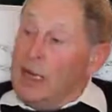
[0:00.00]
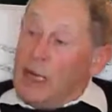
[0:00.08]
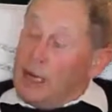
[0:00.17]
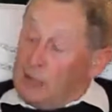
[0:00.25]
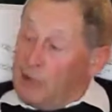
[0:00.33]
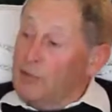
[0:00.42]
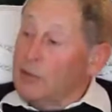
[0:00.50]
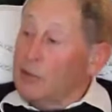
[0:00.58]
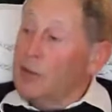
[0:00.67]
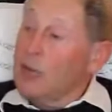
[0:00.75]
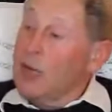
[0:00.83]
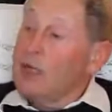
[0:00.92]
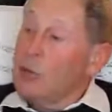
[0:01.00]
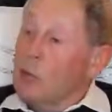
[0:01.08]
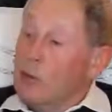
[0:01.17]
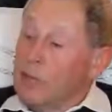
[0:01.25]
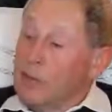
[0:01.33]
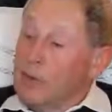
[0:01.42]
and given to the radio
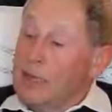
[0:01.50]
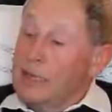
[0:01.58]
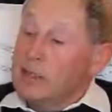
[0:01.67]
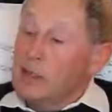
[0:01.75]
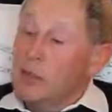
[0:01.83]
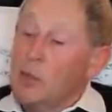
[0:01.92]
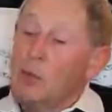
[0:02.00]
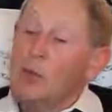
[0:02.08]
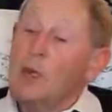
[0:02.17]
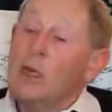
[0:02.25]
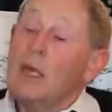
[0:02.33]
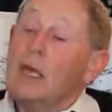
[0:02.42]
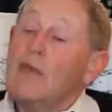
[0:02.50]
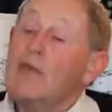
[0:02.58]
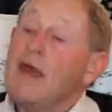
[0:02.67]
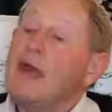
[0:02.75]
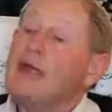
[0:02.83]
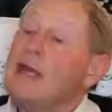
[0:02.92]
operator, who
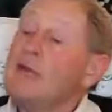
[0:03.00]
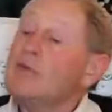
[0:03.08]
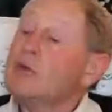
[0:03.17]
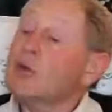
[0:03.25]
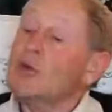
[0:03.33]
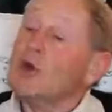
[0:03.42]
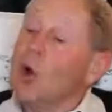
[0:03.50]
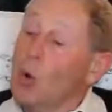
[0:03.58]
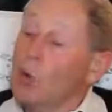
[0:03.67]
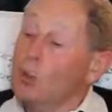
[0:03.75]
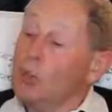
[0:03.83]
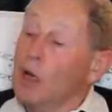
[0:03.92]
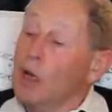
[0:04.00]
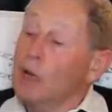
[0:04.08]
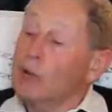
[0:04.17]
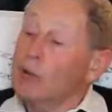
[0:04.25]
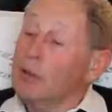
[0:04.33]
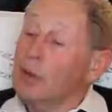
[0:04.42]
then gave it to the Coast
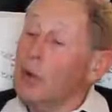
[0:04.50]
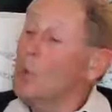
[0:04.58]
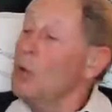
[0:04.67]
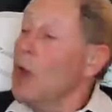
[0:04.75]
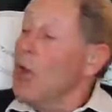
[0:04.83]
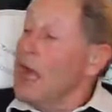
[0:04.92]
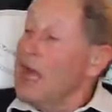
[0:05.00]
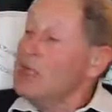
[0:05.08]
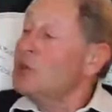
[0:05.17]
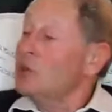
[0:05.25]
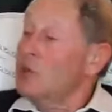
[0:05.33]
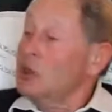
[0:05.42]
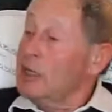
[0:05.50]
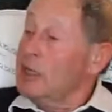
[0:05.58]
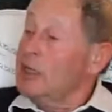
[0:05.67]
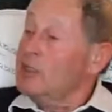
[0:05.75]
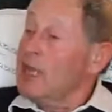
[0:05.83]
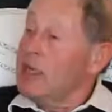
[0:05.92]
Guard, who
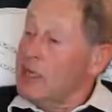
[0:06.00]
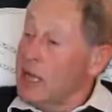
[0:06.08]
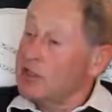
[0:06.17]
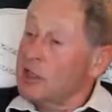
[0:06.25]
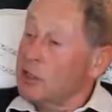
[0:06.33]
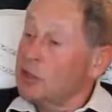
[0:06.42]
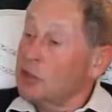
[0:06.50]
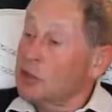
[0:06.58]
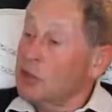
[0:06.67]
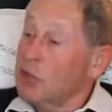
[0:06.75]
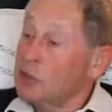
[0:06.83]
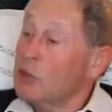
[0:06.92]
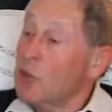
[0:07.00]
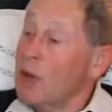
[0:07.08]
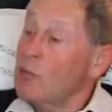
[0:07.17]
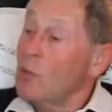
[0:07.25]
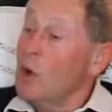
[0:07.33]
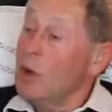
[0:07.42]
instantly said, yes, it's the
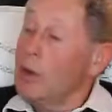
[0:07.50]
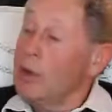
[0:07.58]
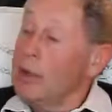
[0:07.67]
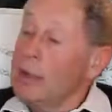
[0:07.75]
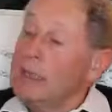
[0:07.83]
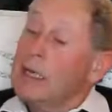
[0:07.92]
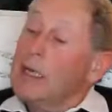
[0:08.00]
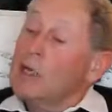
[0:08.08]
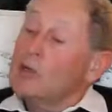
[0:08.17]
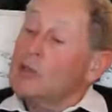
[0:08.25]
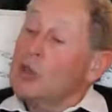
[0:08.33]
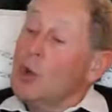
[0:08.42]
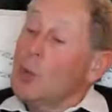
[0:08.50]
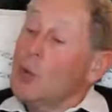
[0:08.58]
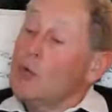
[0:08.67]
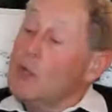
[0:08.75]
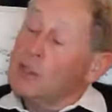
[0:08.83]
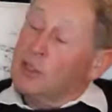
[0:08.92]
right one. So
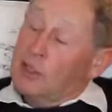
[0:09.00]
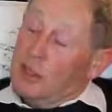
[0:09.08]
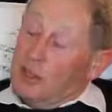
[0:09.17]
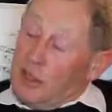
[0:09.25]
this